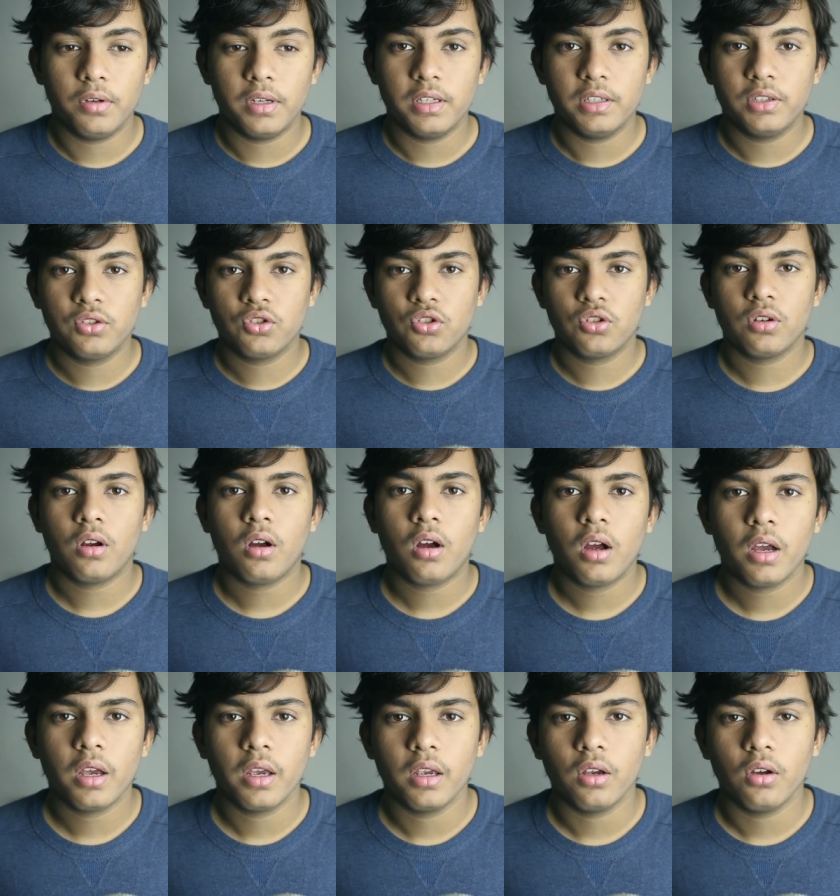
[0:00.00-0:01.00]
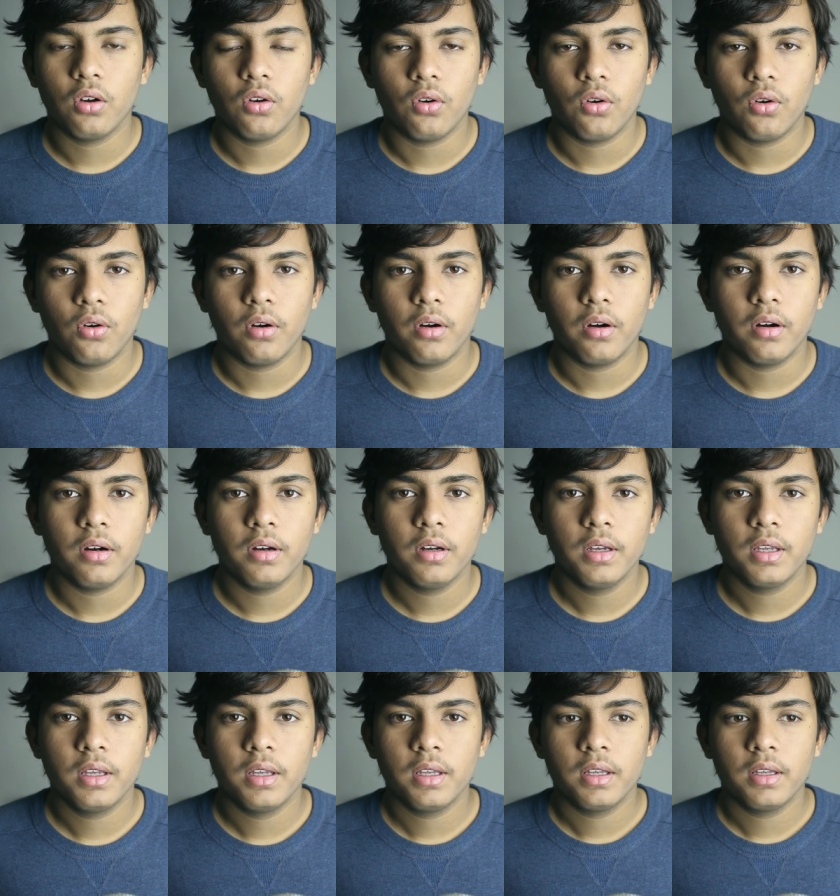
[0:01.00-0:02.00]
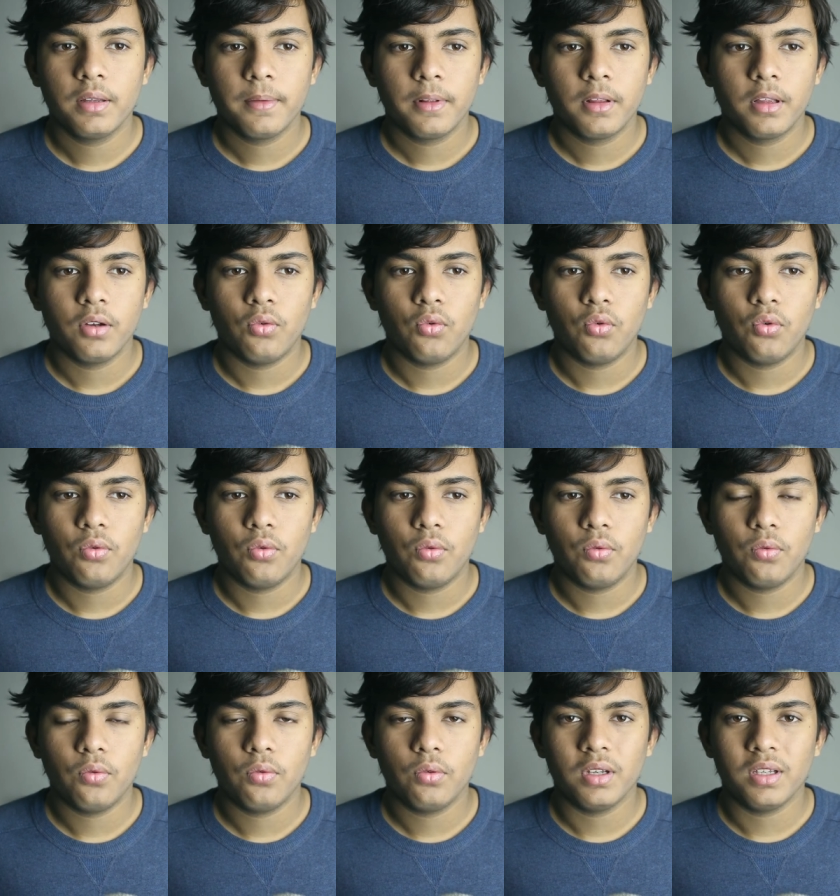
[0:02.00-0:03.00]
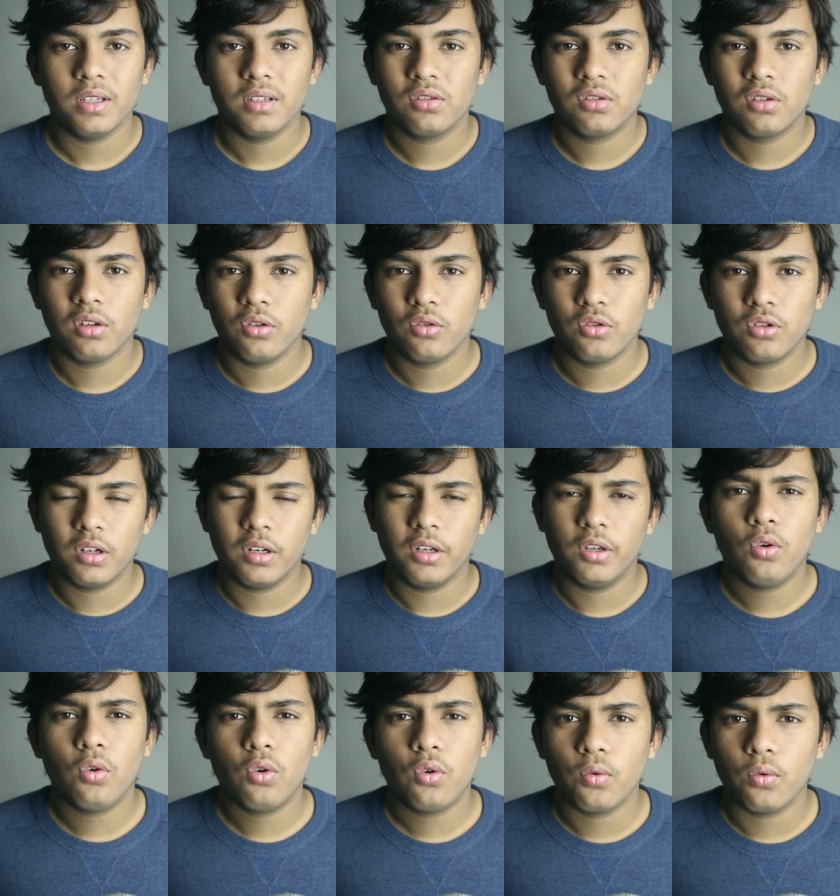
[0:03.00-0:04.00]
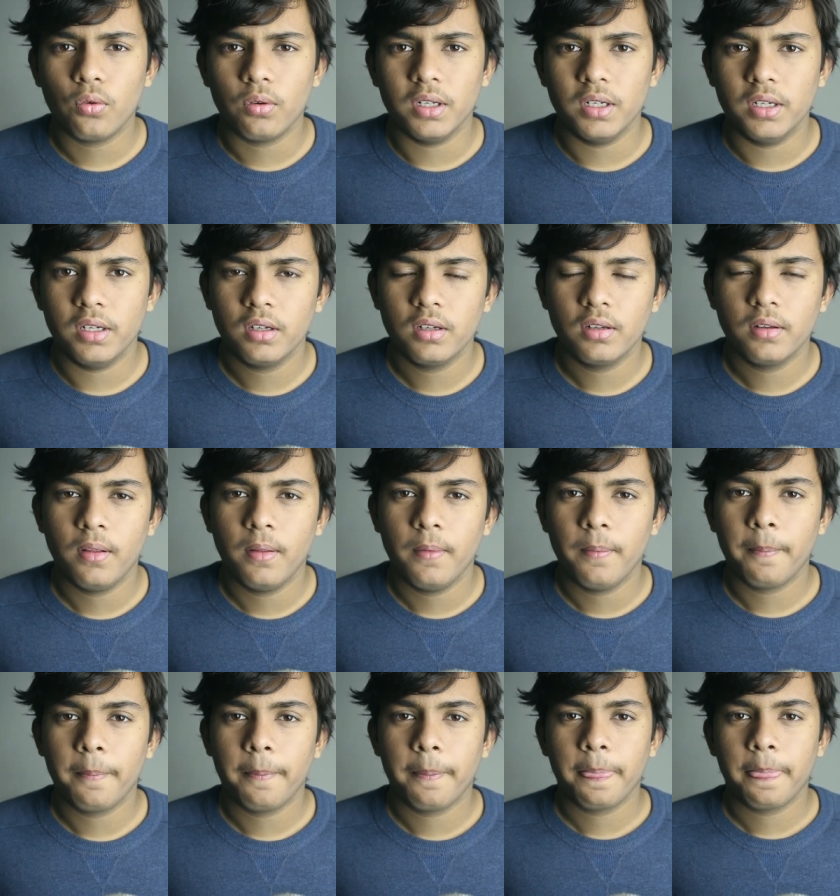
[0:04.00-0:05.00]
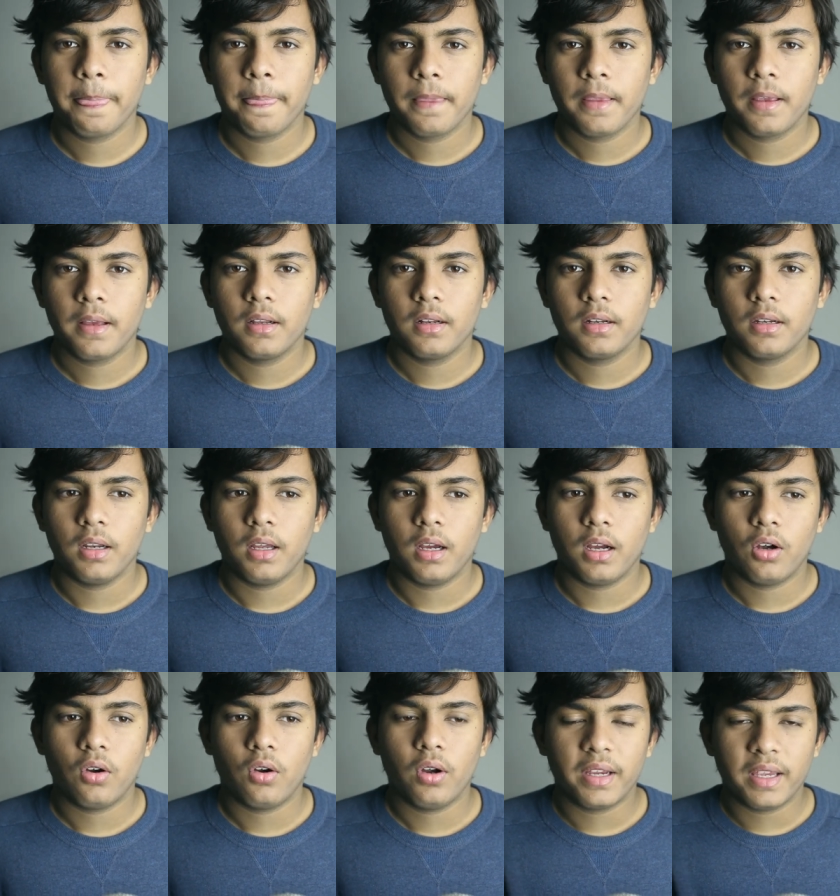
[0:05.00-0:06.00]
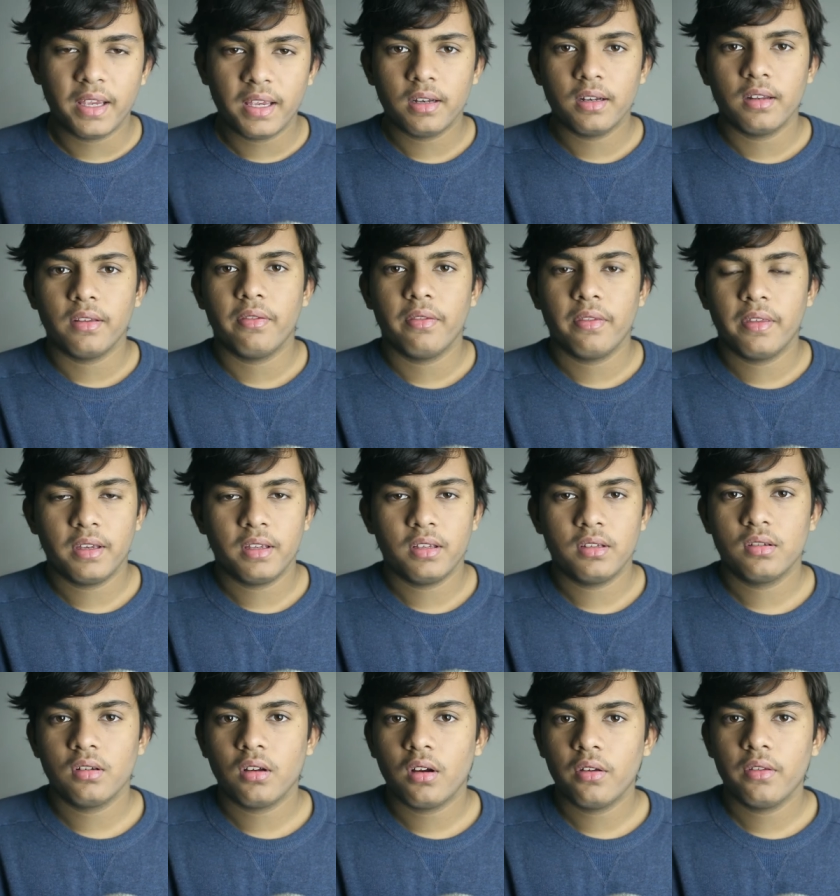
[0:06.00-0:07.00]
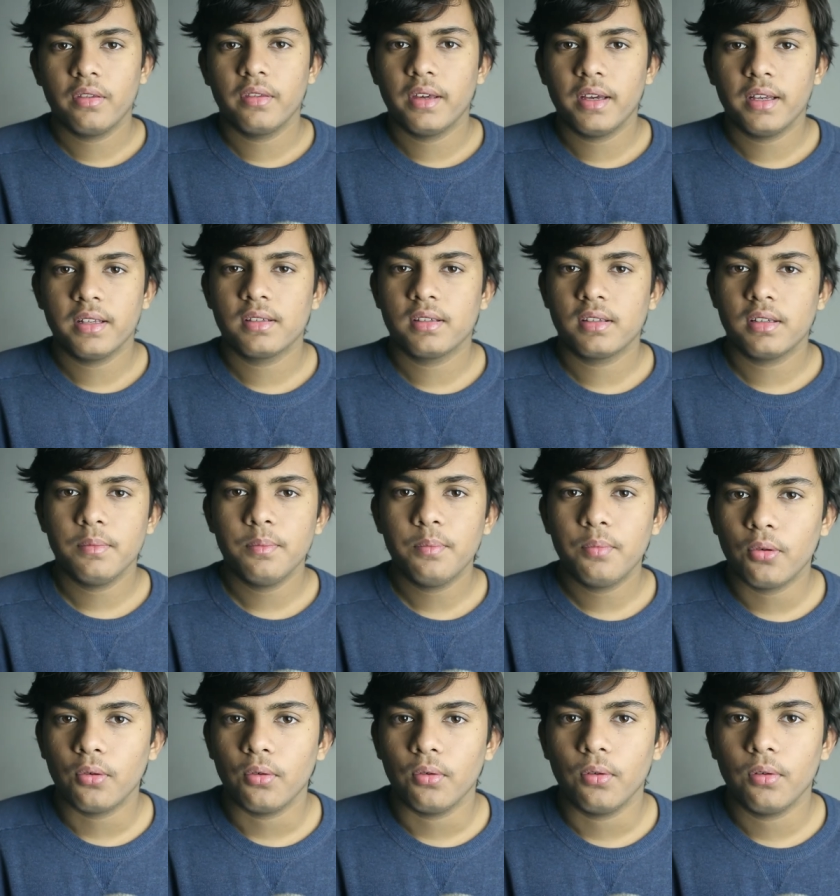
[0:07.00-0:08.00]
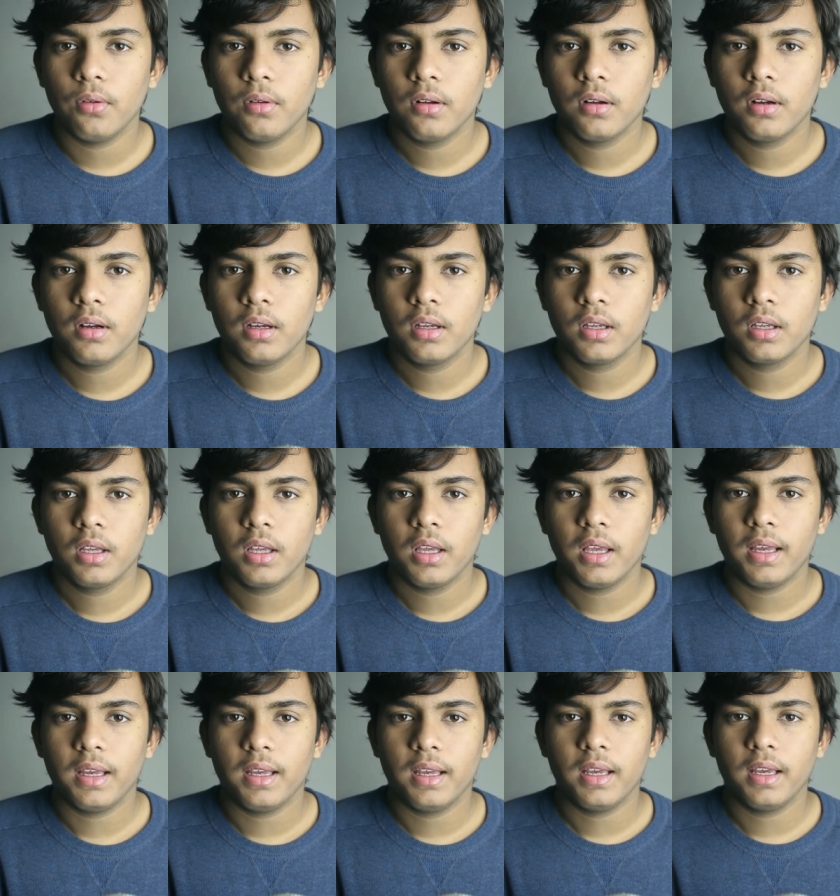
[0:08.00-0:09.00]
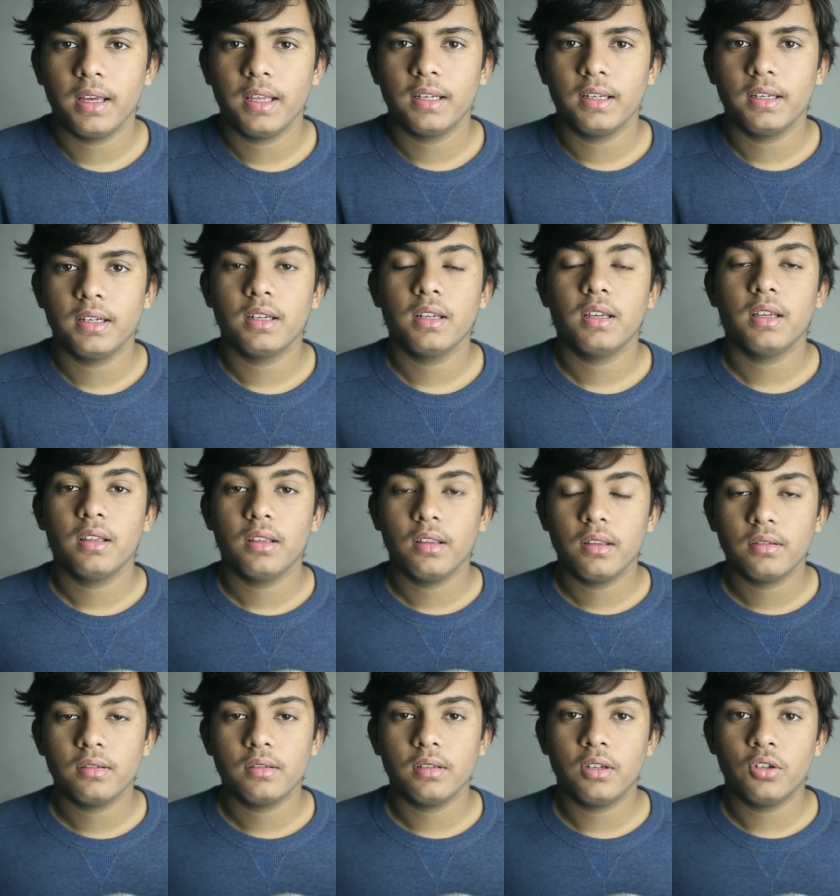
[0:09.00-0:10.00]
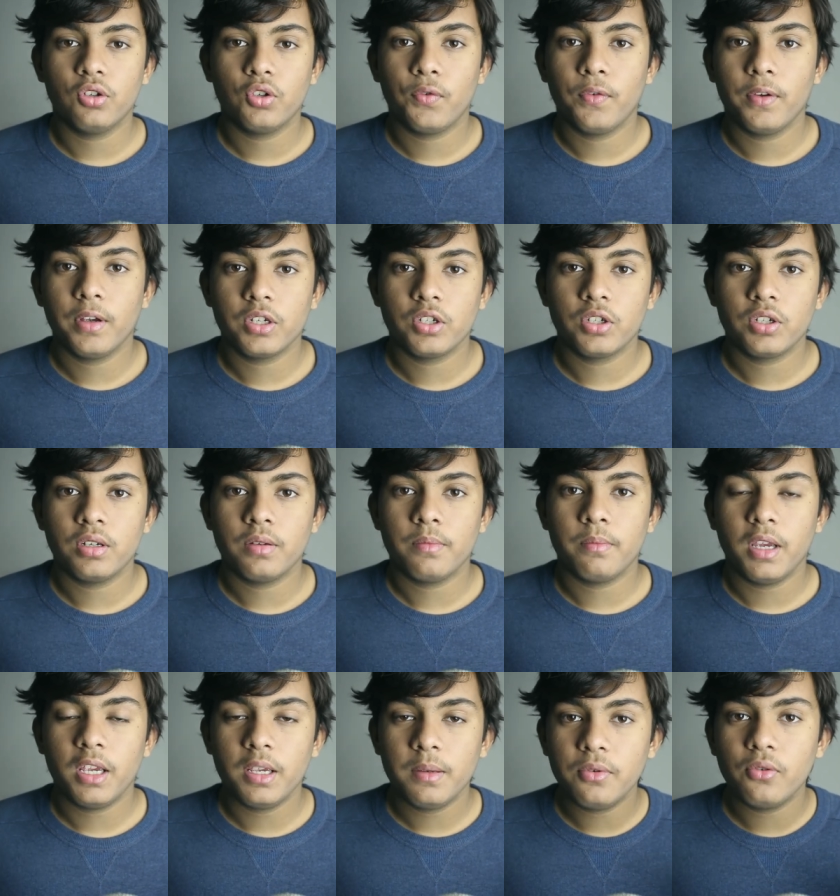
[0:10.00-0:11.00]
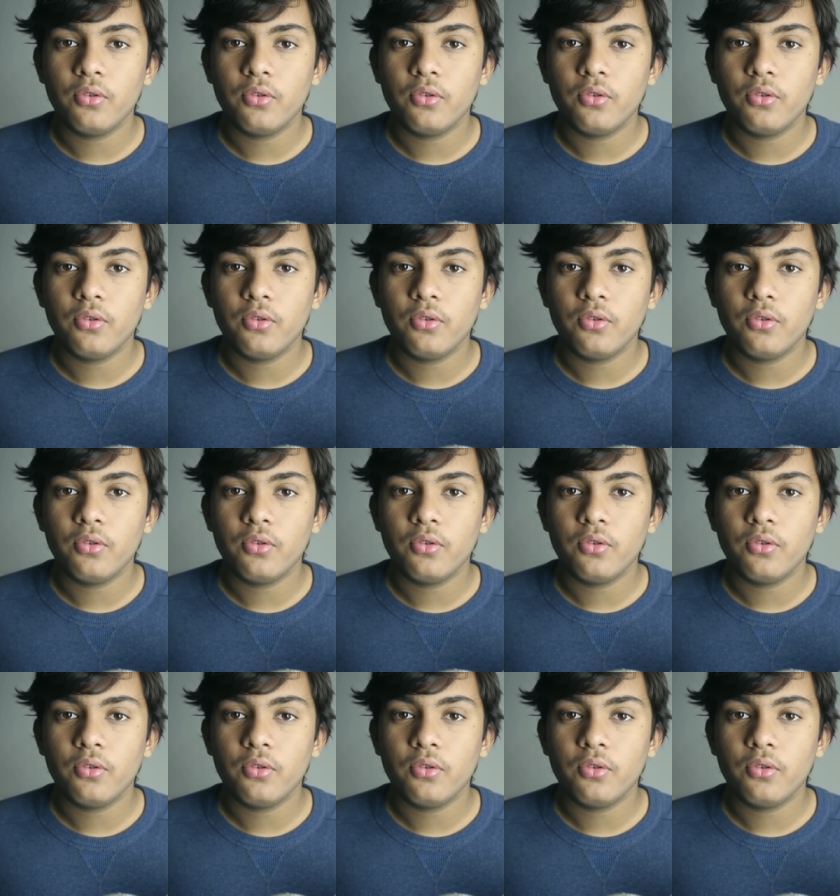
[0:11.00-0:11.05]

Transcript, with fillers: is shy or who is socially awkward. Now again, things aren't that simple and introversion may be